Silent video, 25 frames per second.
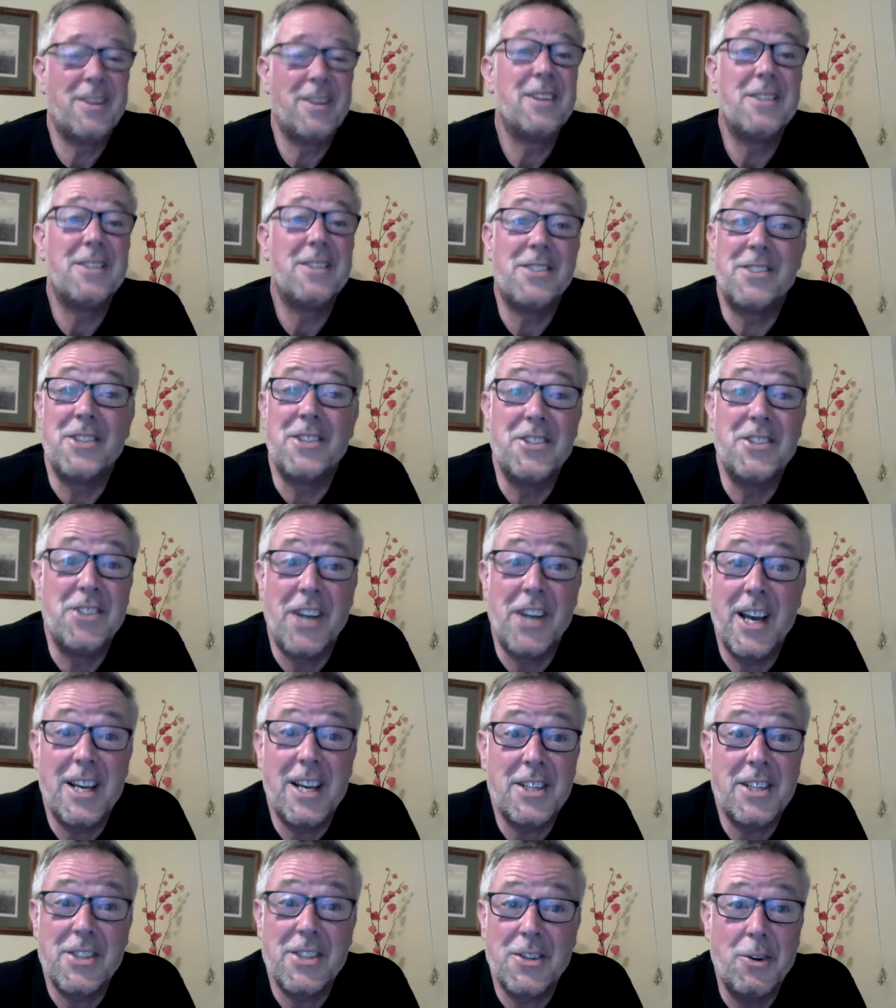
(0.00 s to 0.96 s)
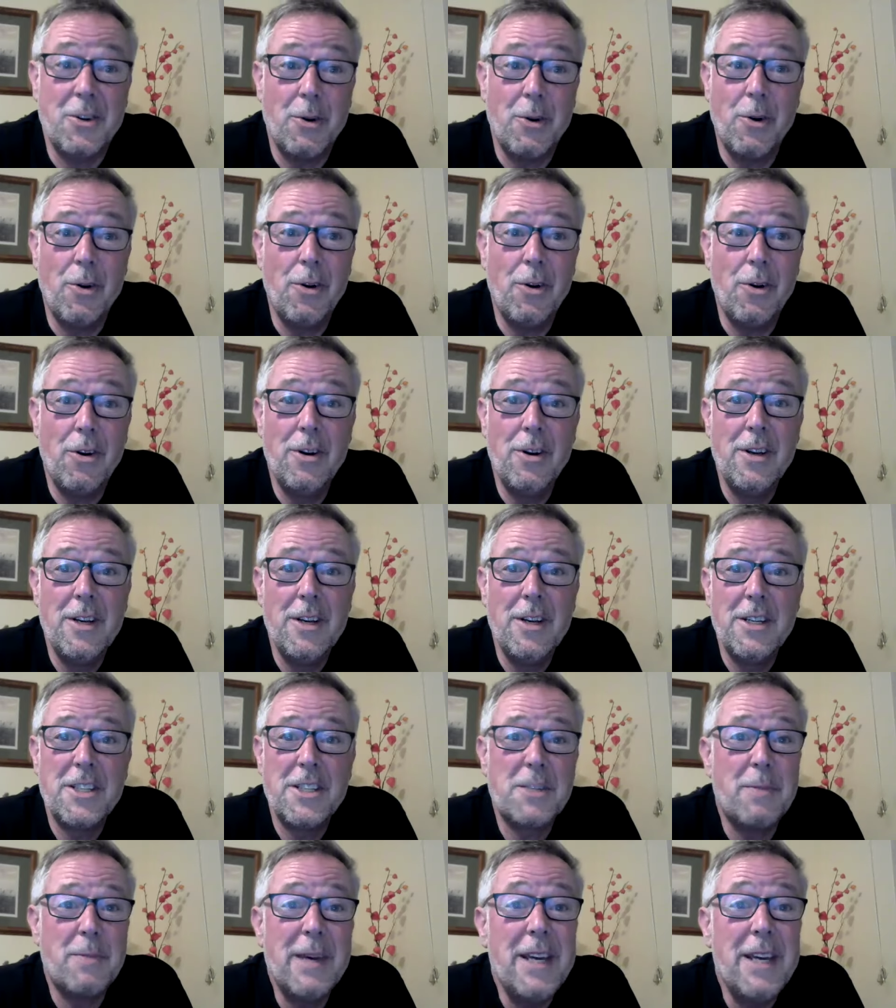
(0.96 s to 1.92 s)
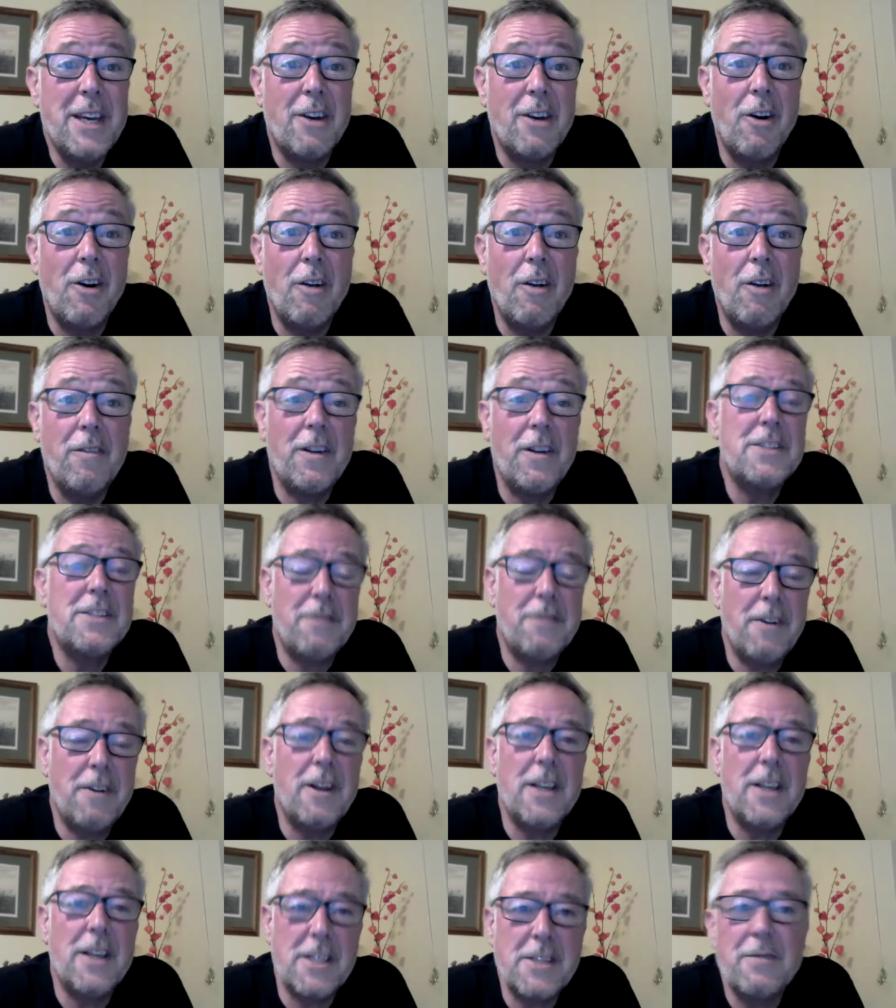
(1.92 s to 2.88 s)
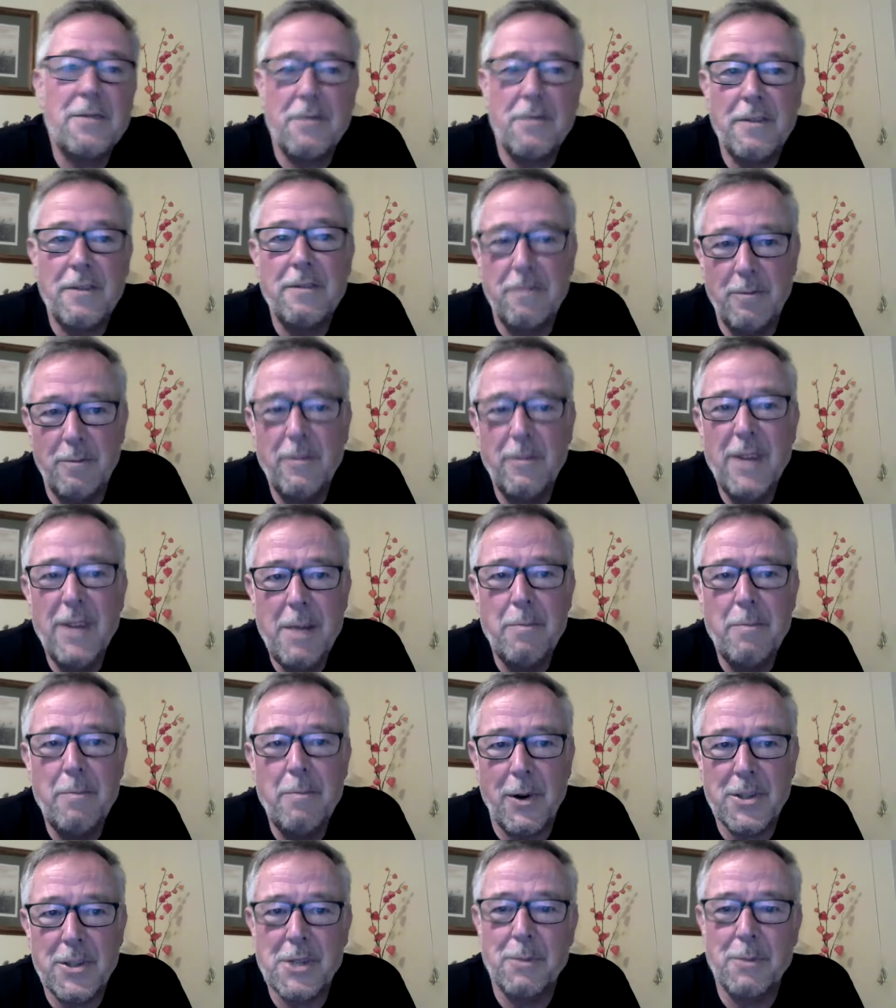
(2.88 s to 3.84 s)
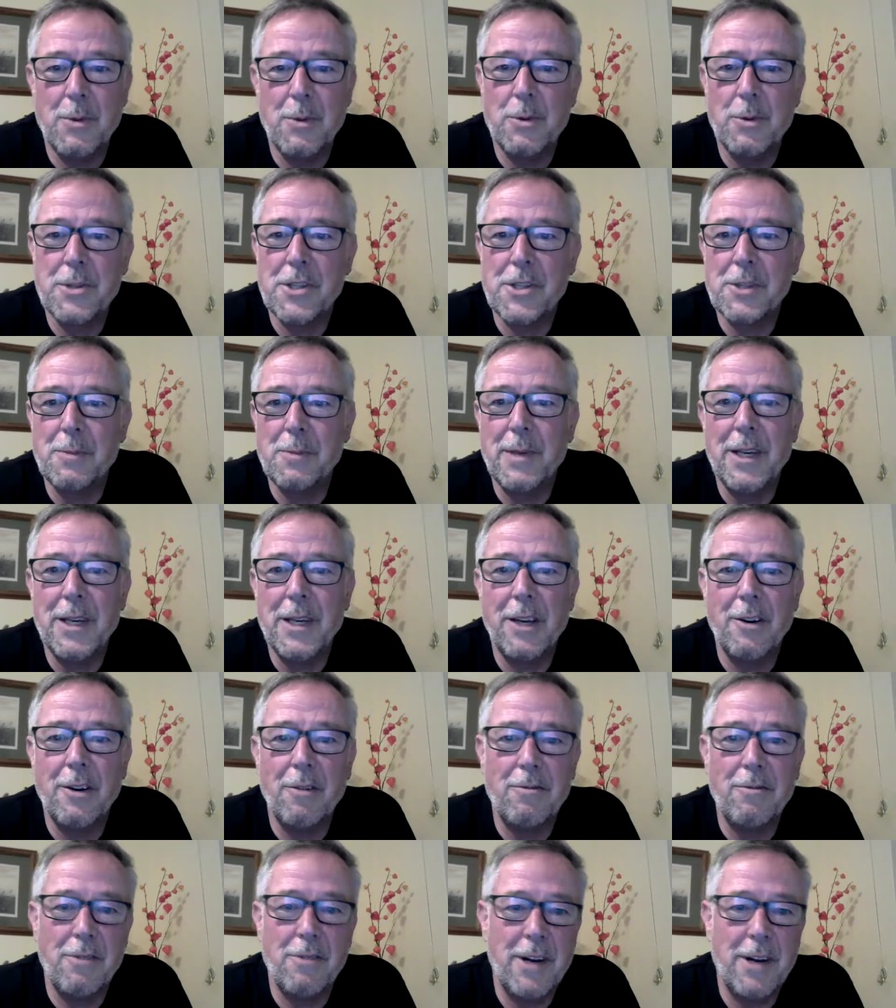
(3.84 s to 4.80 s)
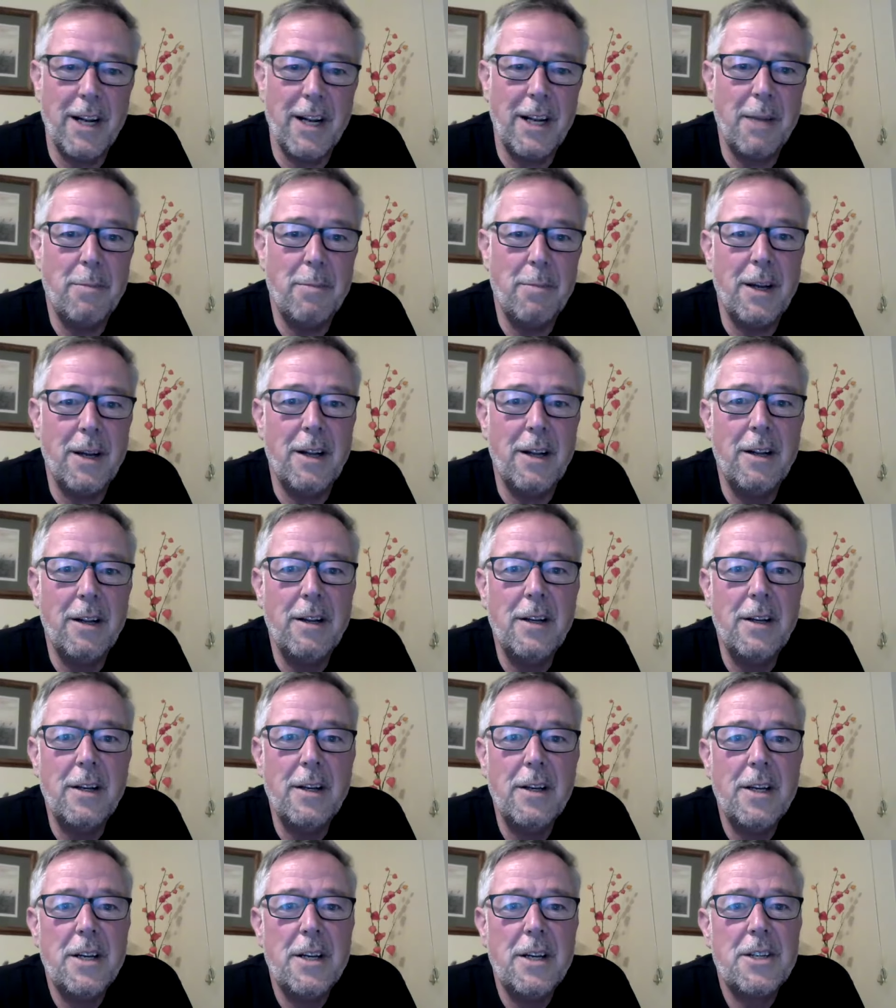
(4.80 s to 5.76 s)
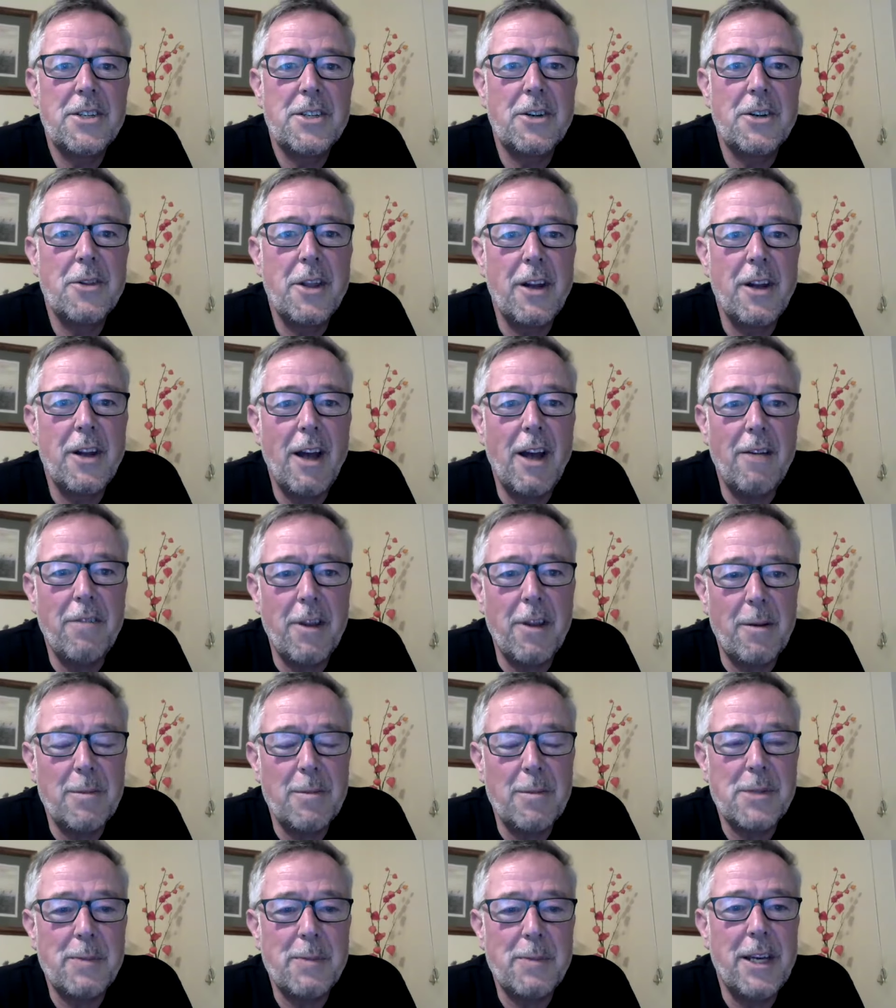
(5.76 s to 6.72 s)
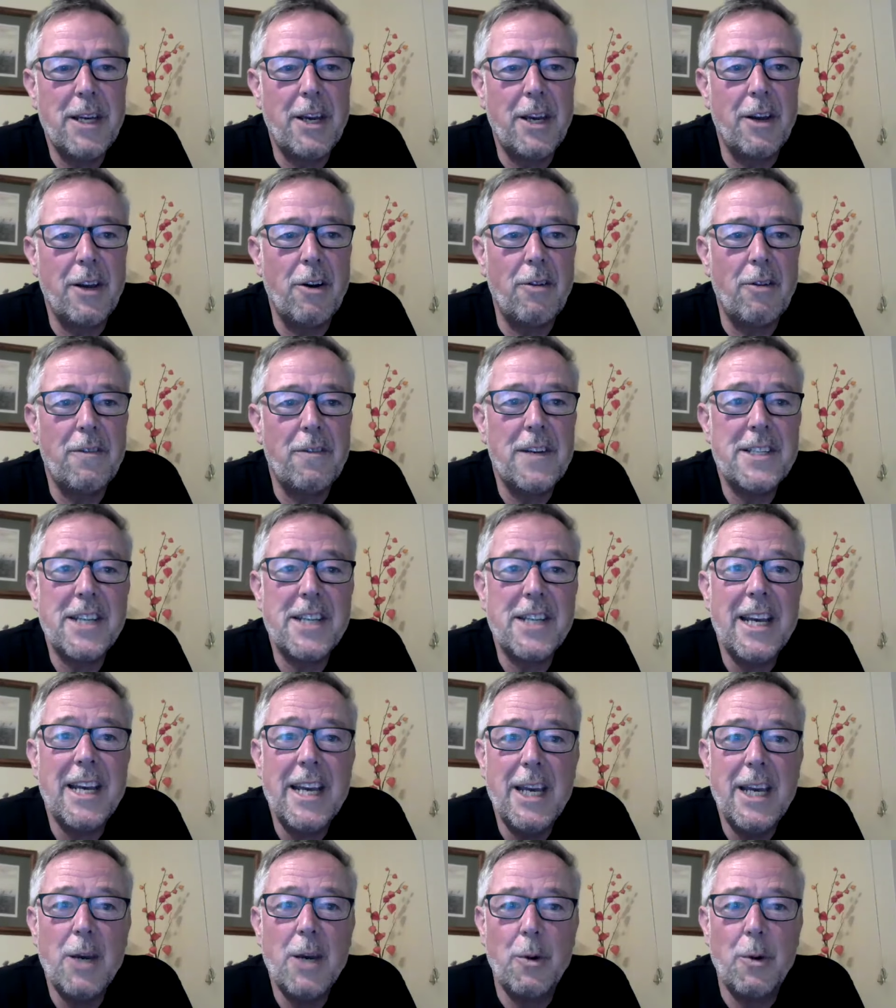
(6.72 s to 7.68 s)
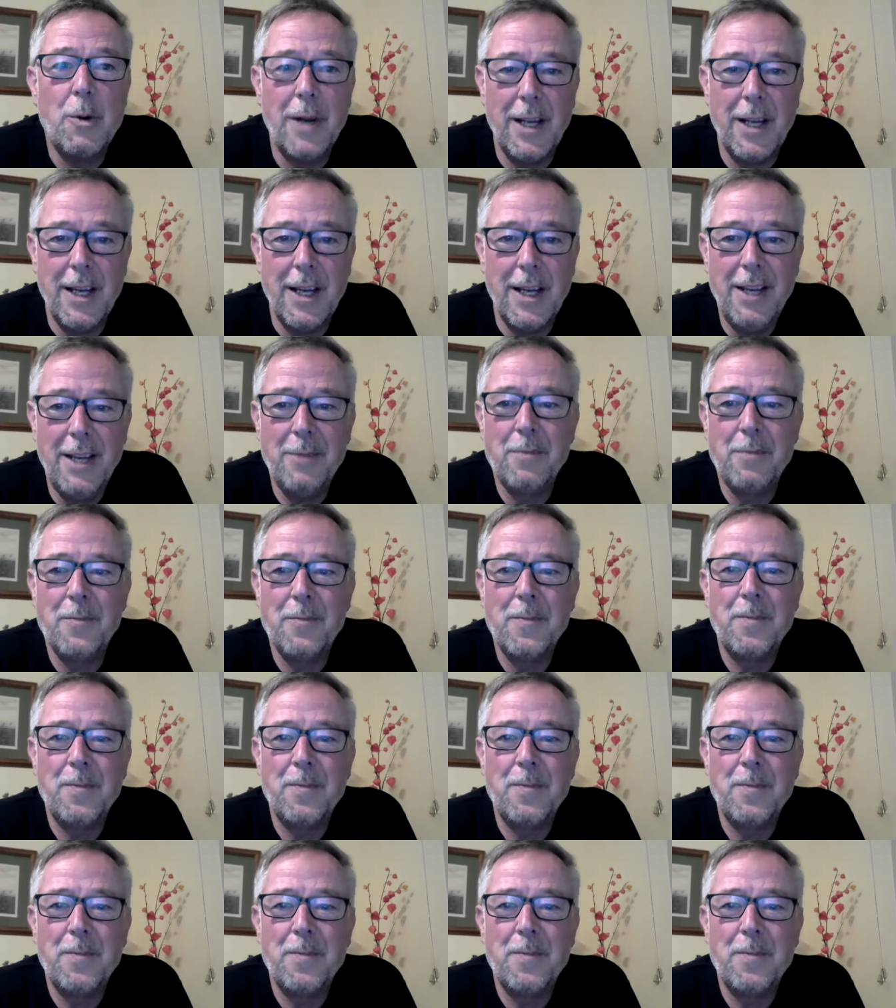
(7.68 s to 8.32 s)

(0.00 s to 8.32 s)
suggest or speak of. It's impossible to speak of, really. But so the love that I'm speaking of is equally,